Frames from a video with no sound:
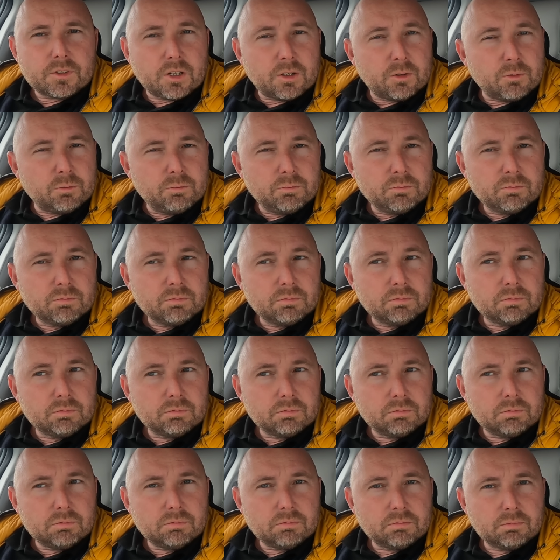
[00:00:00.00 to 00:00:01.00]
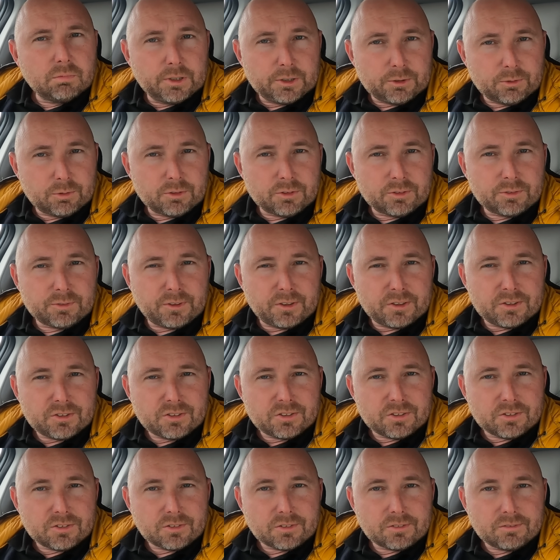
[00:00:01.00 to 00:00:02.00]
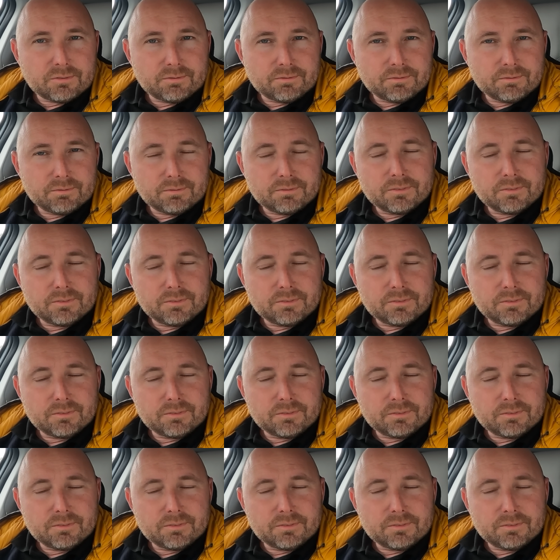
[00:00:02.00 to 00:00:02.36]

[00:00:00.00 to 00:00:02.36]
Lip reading: So, which was fastest?